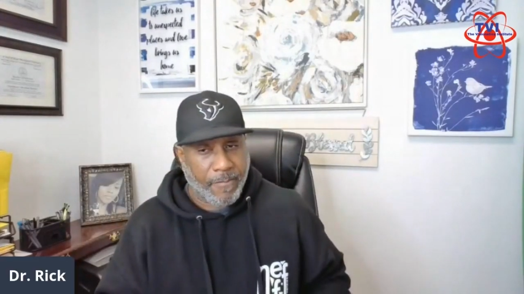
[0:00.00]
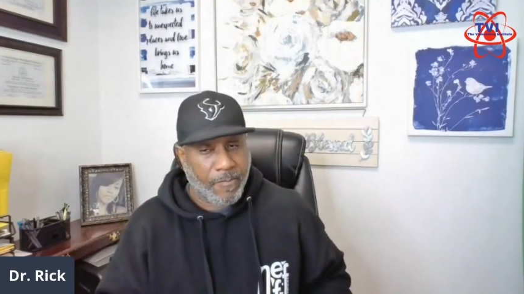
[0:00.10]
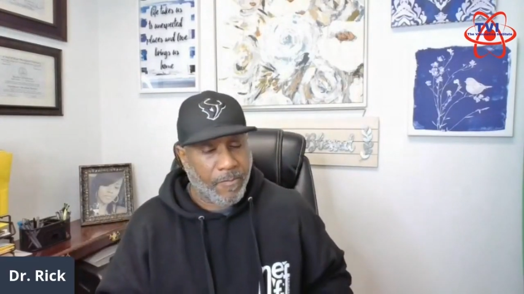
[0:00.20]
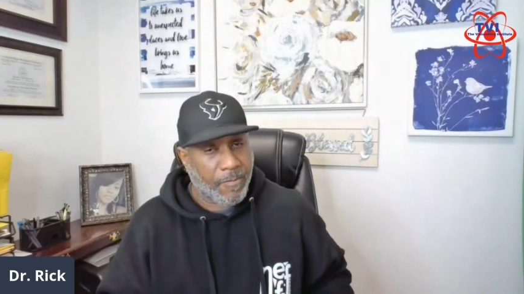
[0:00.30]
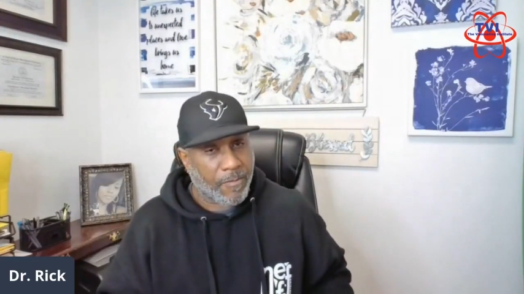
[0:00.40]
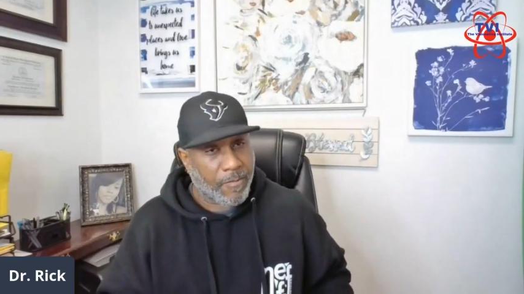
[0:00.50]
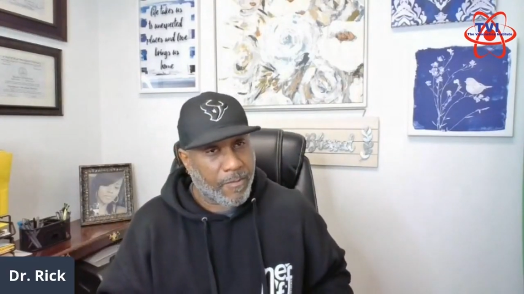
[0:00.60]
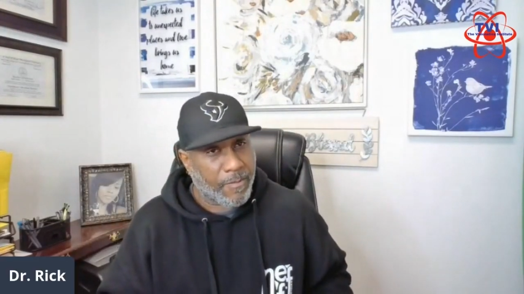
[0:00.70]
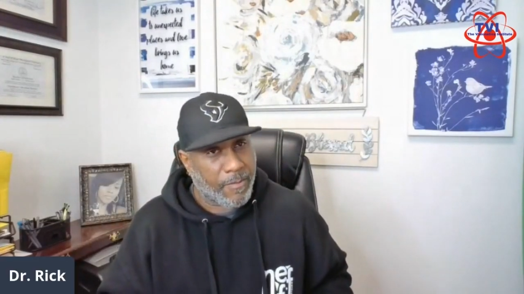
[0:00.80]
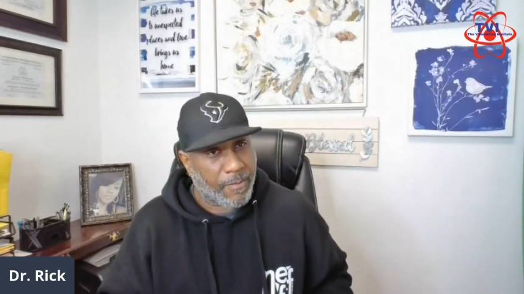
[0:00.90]

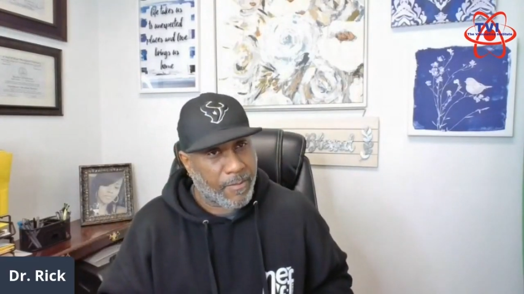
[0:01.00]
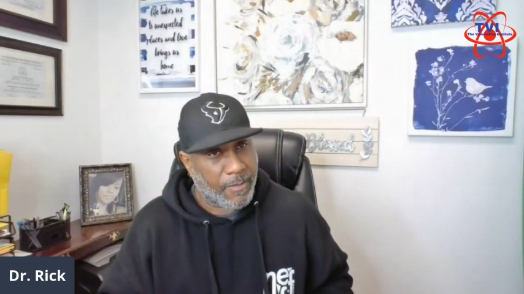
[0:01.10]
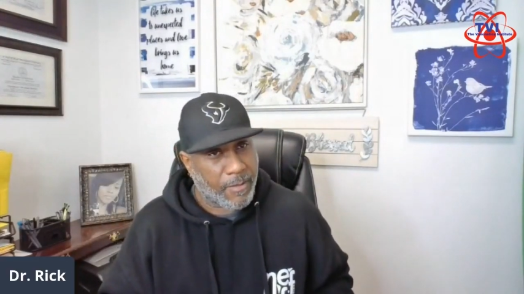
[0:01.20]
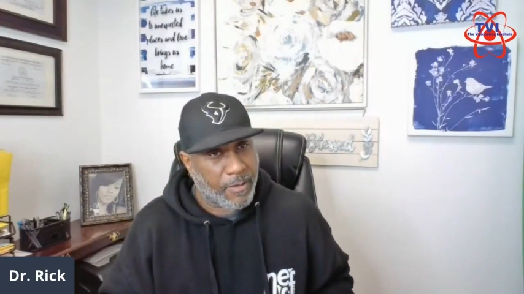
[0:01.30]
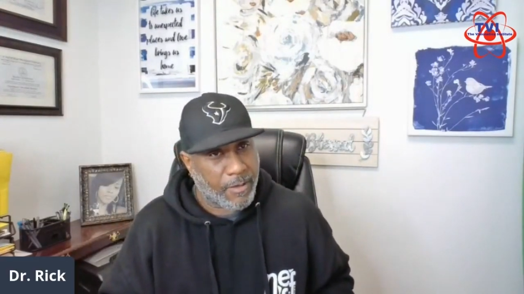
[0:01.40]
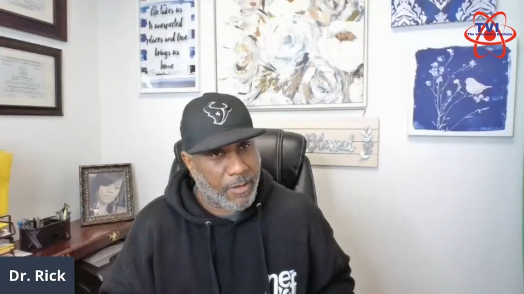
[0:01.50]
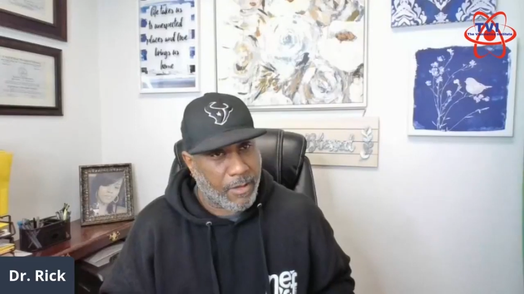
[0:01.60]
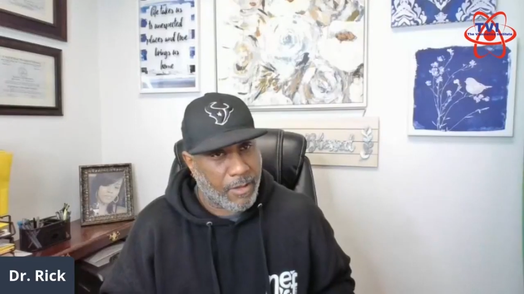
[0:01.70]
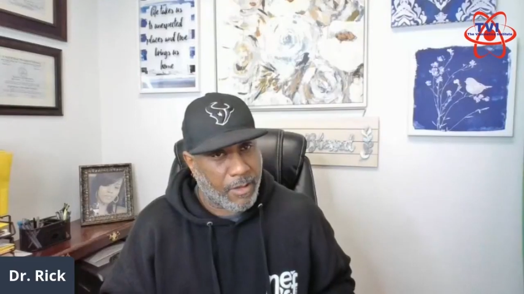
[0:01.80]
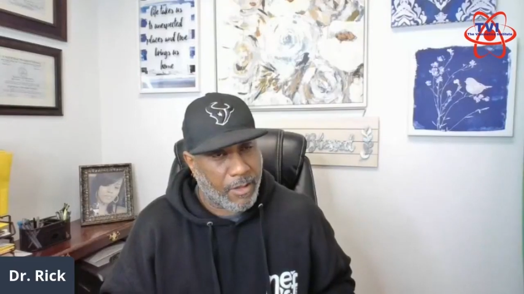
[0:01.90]

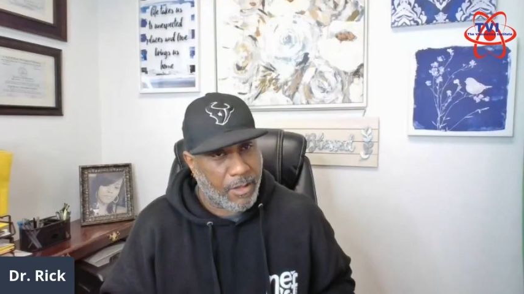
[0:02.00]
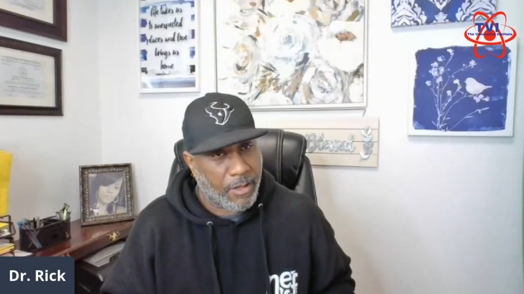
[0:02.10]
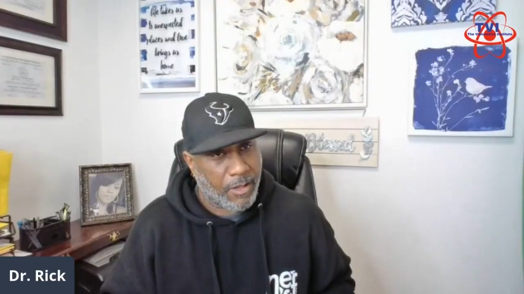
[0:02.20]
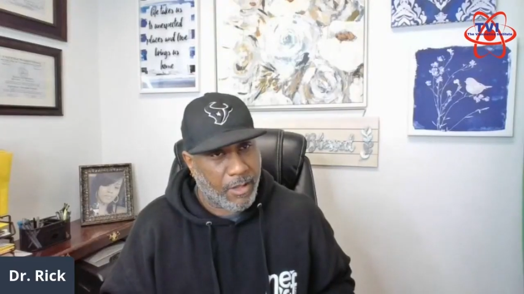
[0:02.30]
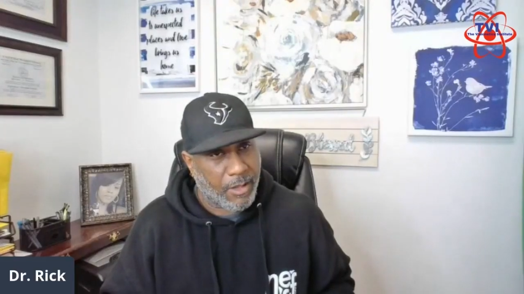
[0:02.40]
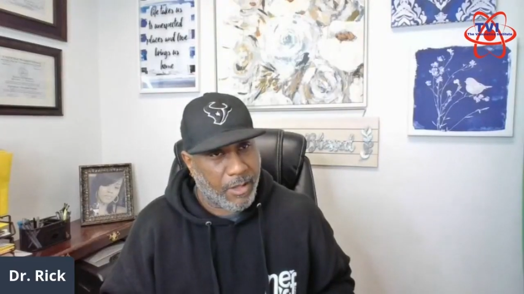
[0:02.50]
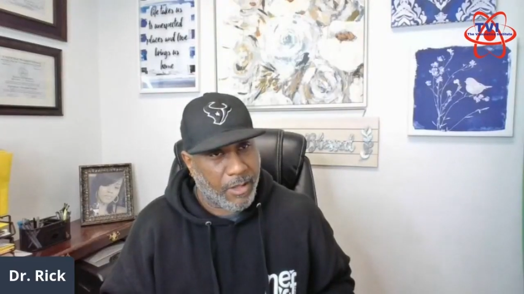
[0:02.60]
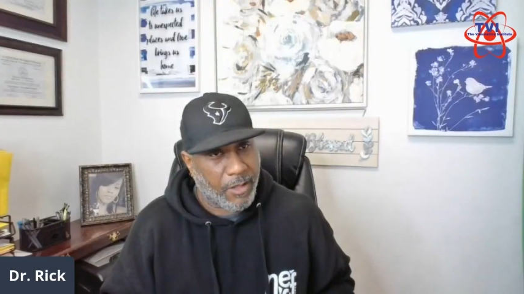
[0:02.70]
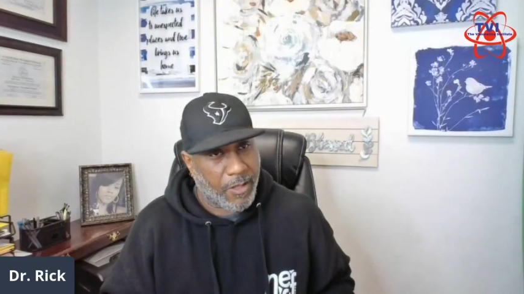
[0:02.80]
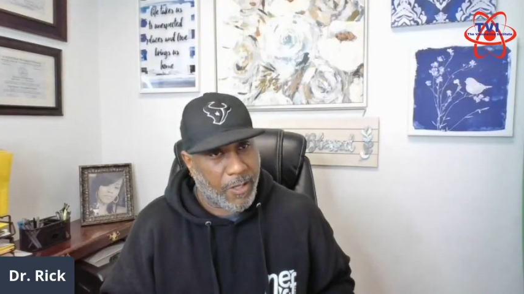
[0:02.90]

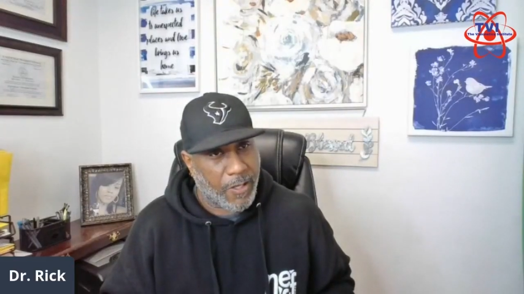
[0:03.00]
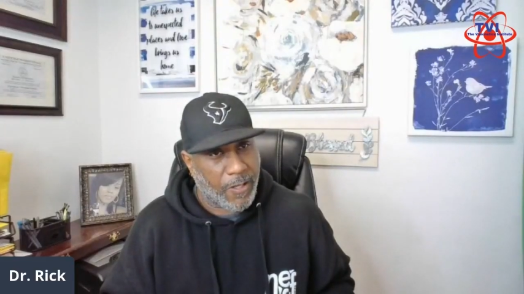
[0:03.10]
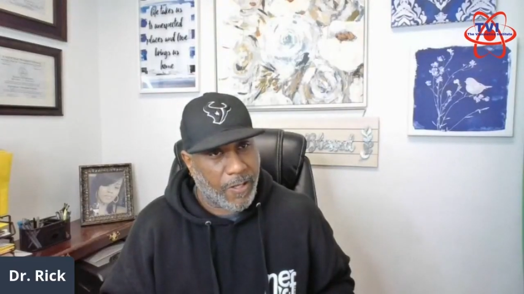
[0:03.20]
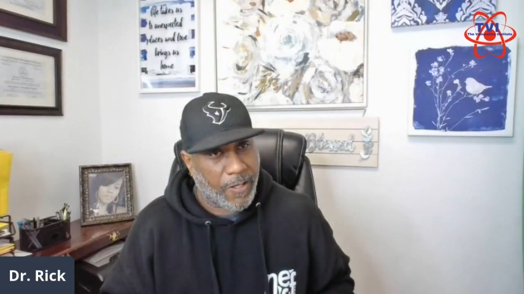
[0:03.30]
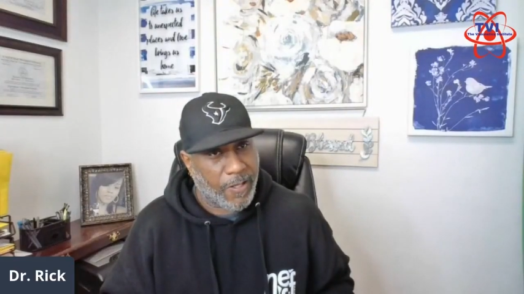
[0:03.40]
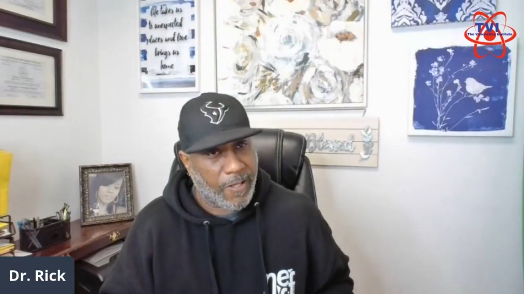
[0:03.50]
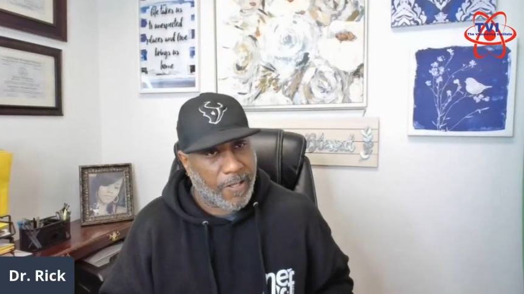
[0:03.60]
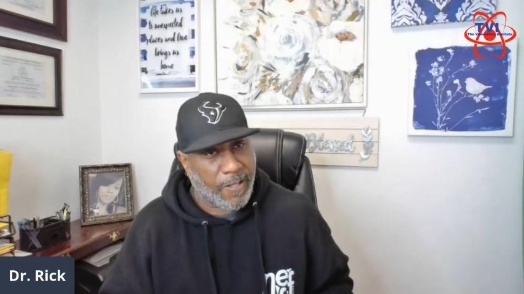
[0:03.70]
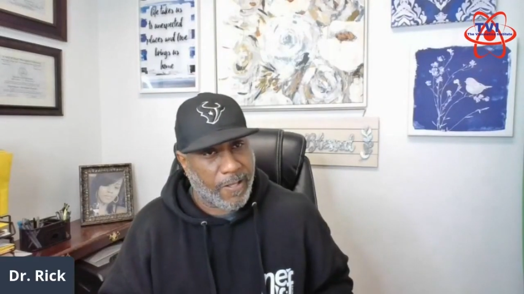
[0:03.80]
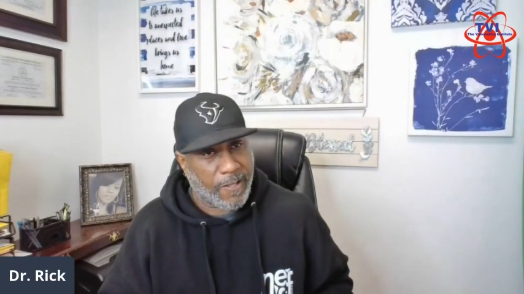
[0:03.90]

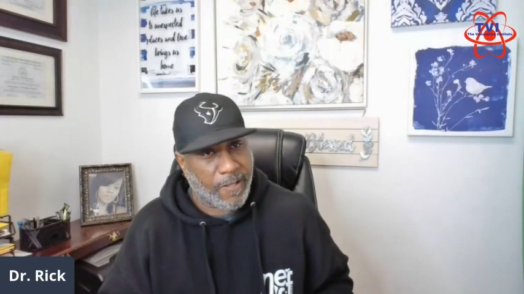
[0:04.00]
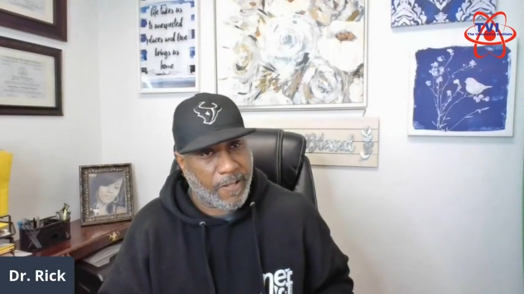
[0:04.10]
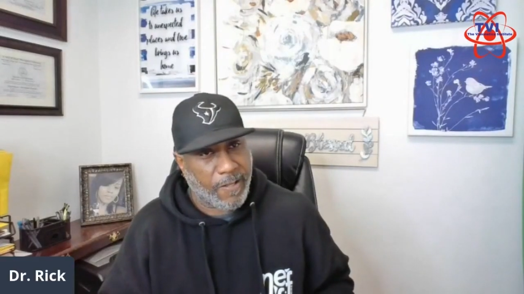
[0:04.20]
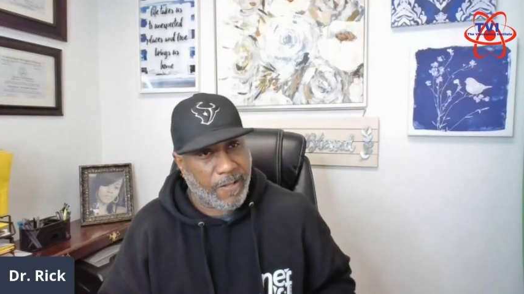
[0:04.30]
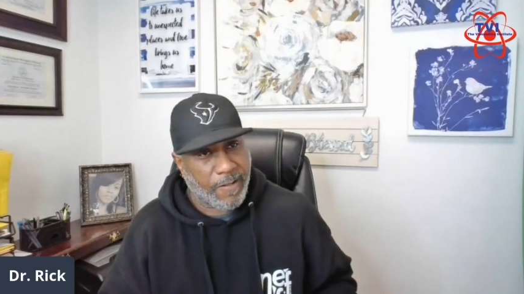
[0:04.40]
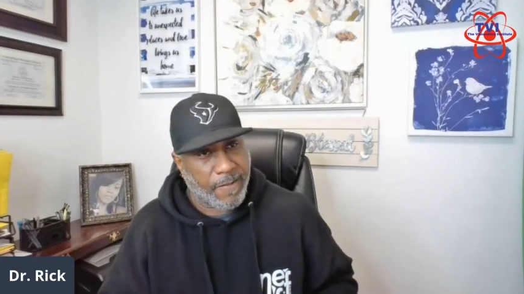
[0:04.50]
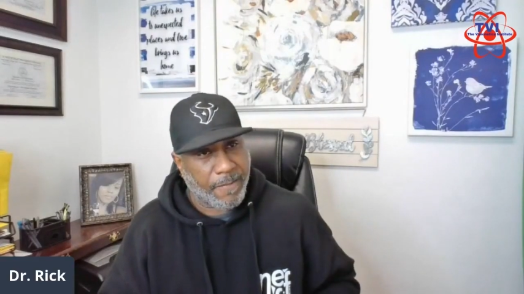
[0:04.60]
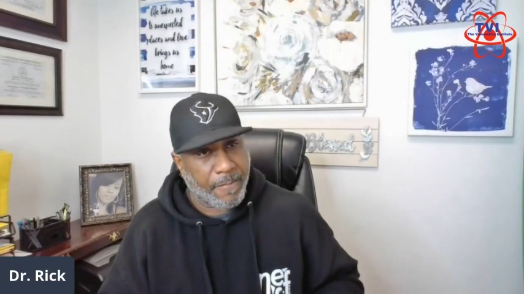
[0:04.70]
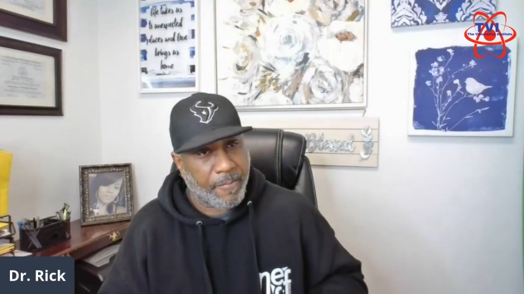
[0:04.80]
Nobody speaks.